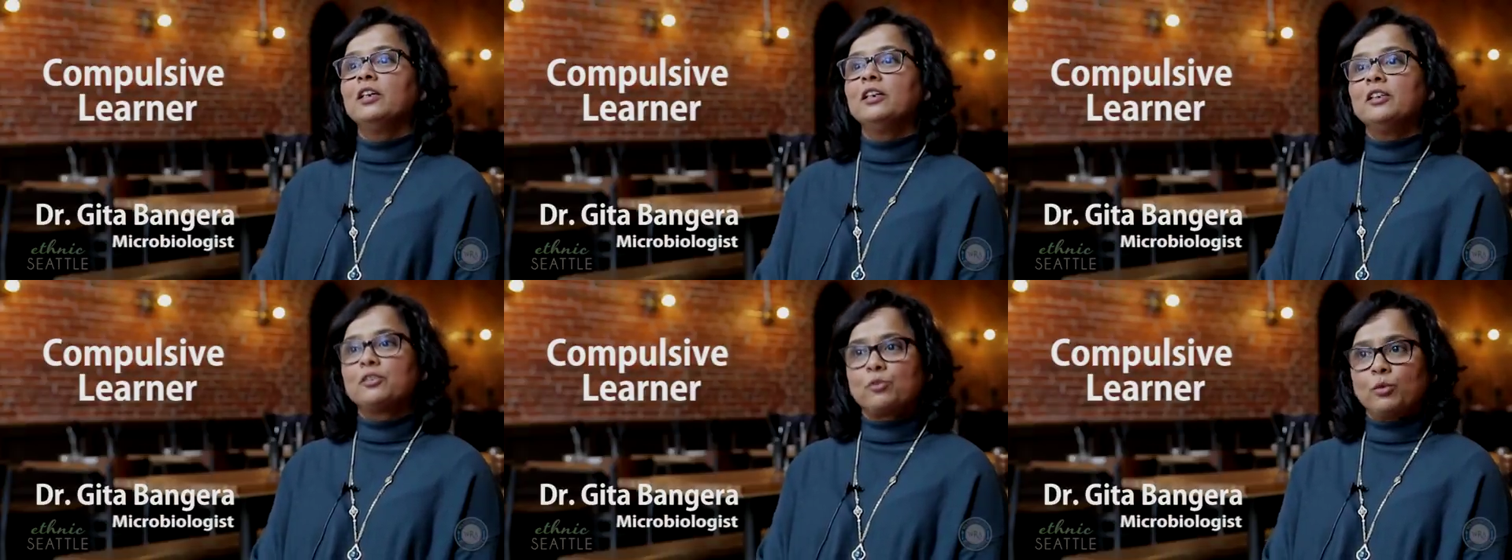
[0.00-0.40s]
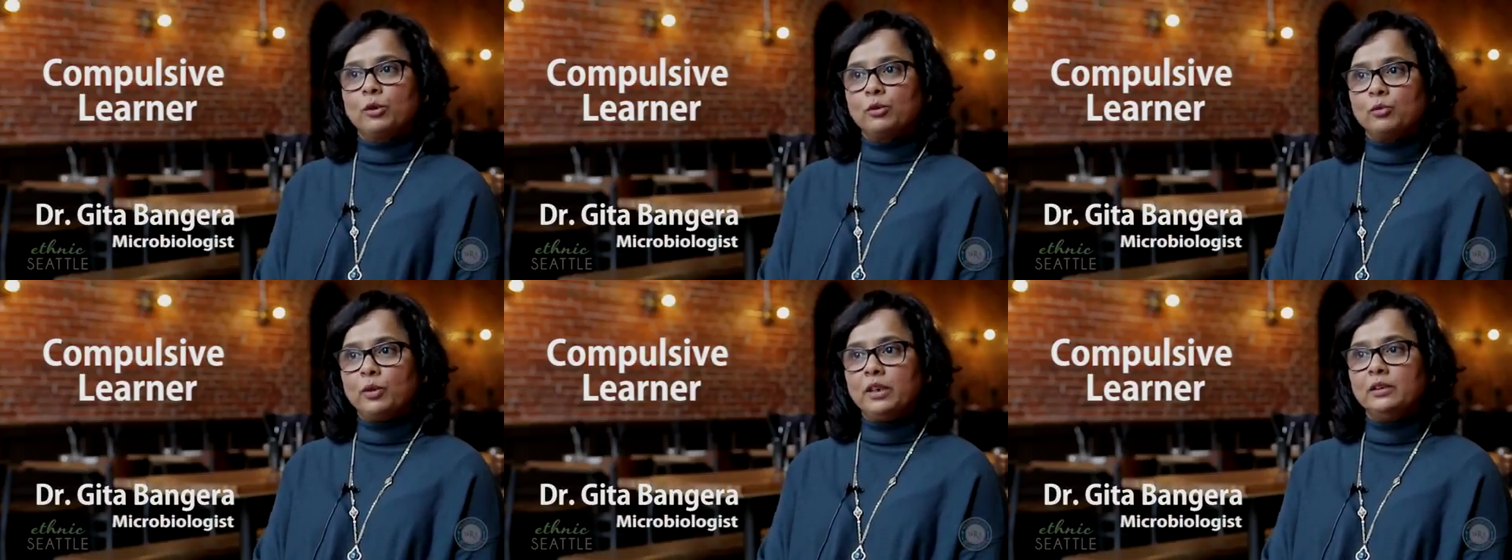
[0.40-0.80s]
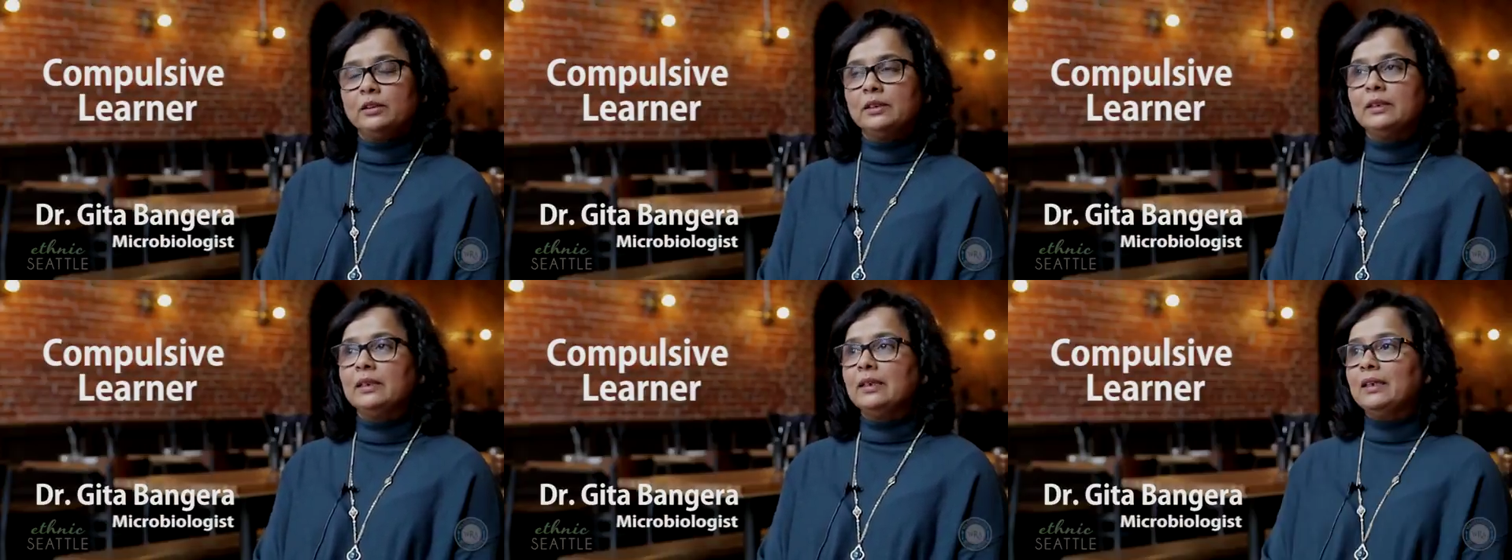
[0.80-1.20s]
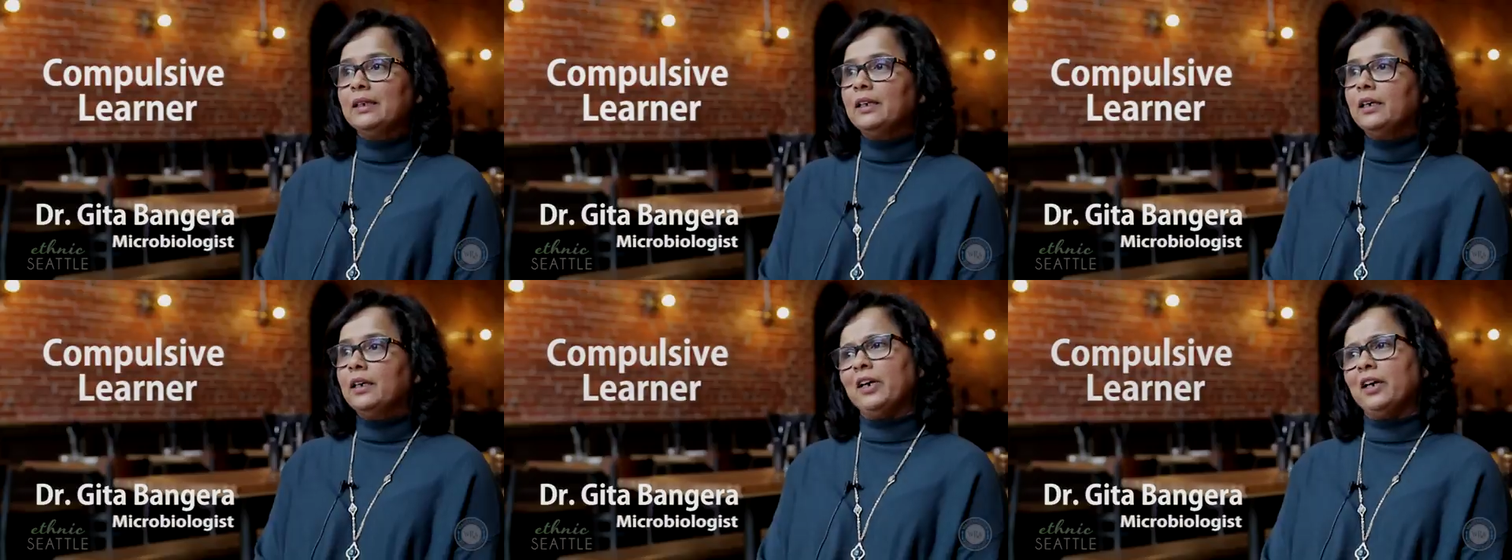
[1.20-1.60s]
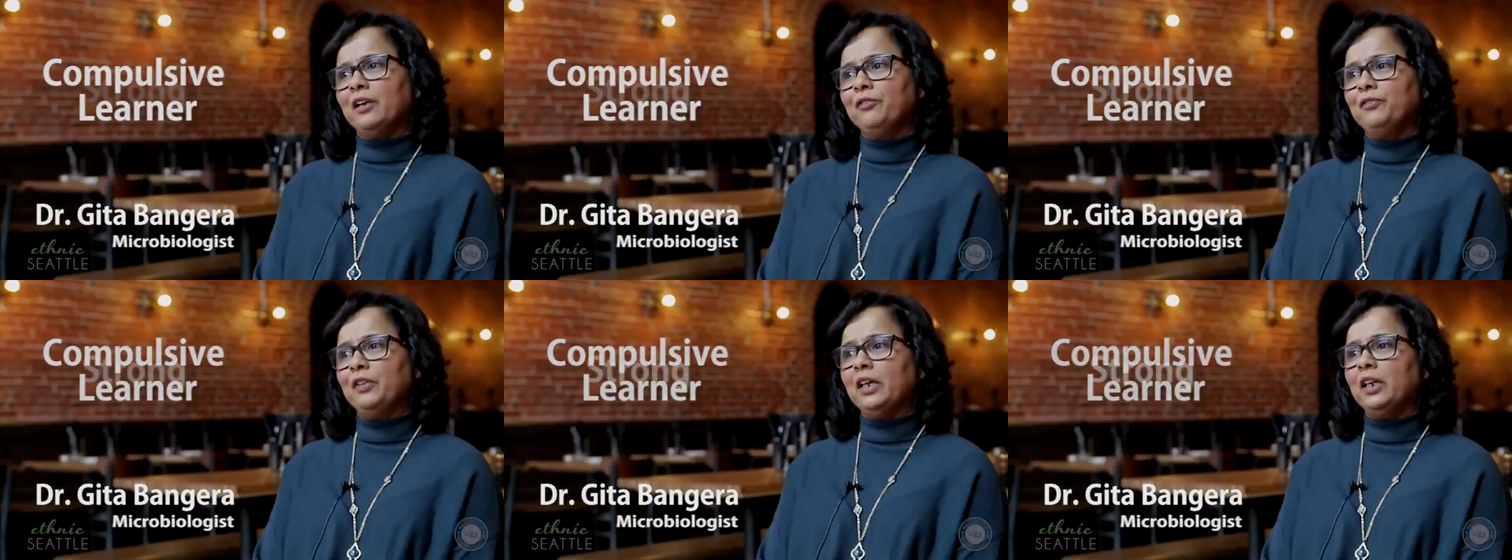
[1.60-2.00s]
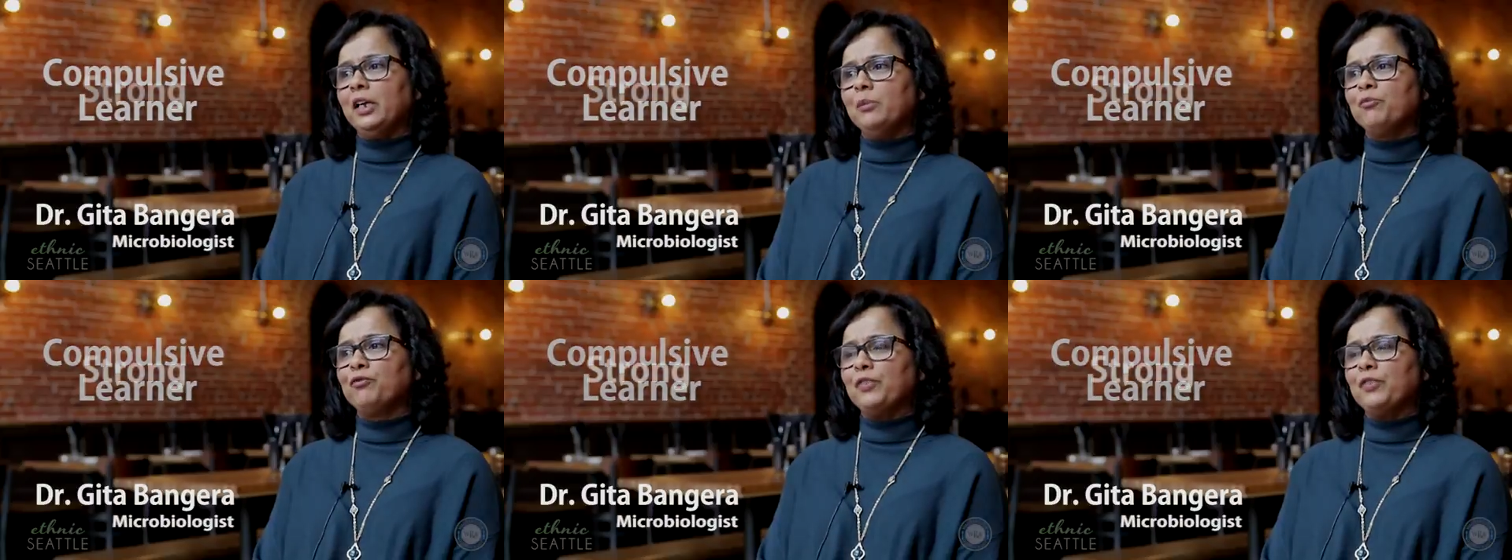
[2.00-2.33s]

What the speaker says: it's worthwhile. I feel I'm